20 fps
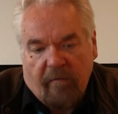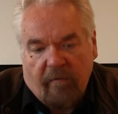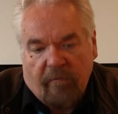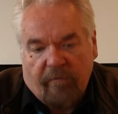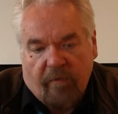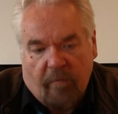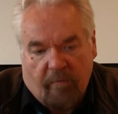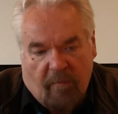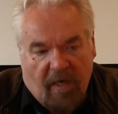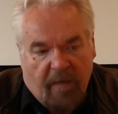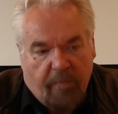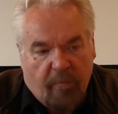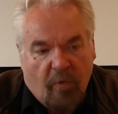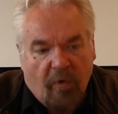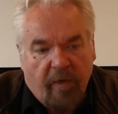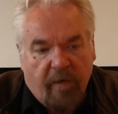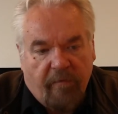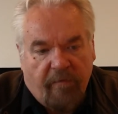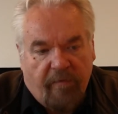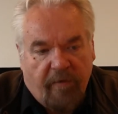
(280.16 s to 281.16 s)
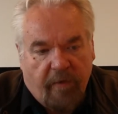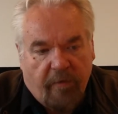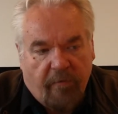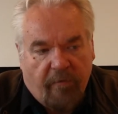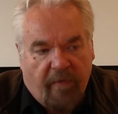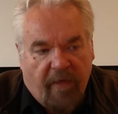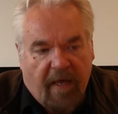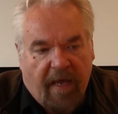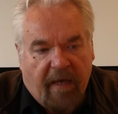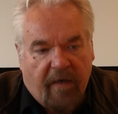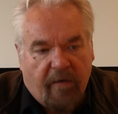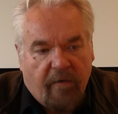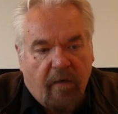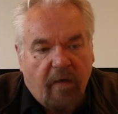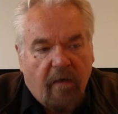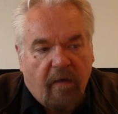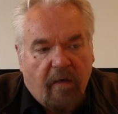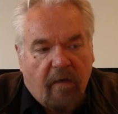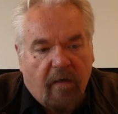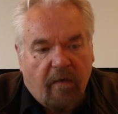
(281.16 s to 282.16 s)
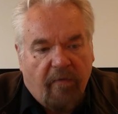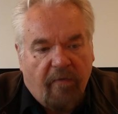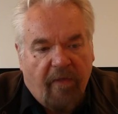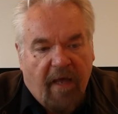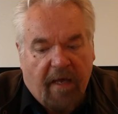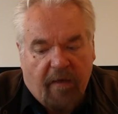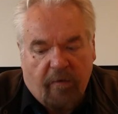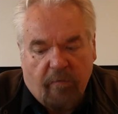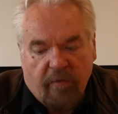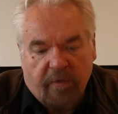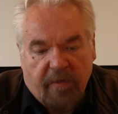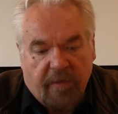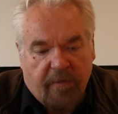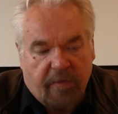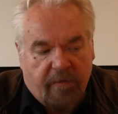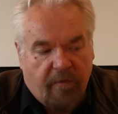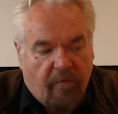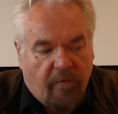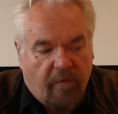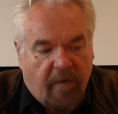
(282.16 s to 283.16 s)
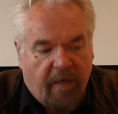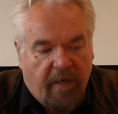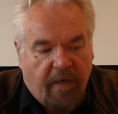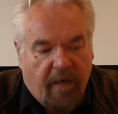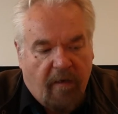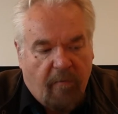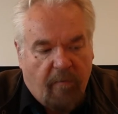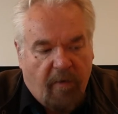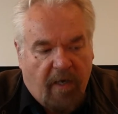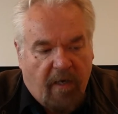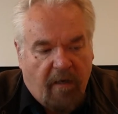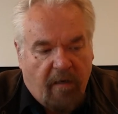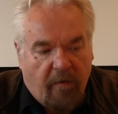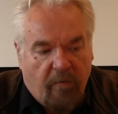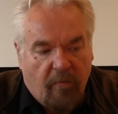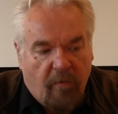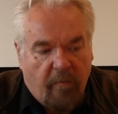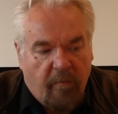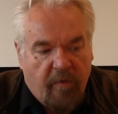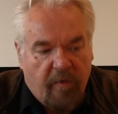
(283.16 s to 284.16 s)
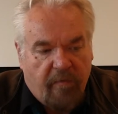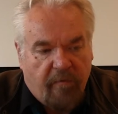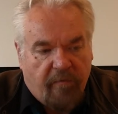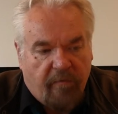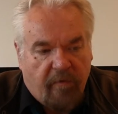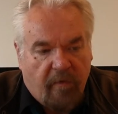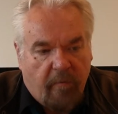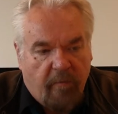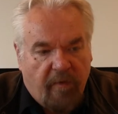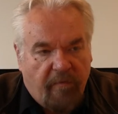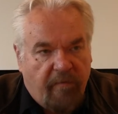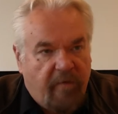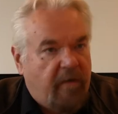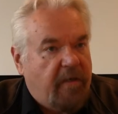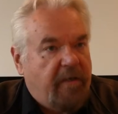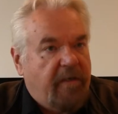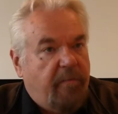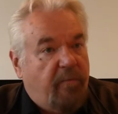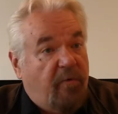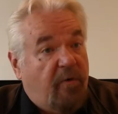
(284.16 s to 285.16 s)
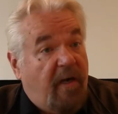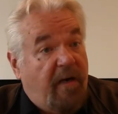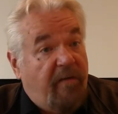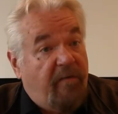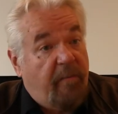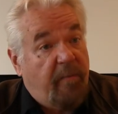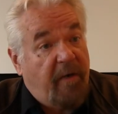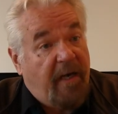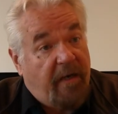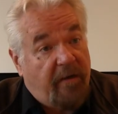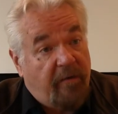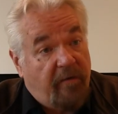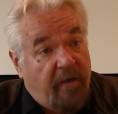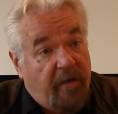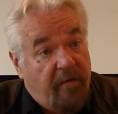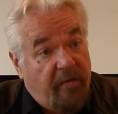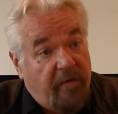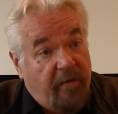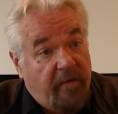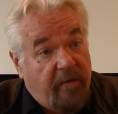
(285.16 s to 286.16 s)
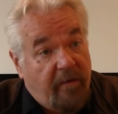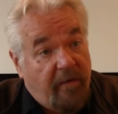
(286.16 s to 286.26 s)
From my point of view, that was a story about a woman from a very deprived background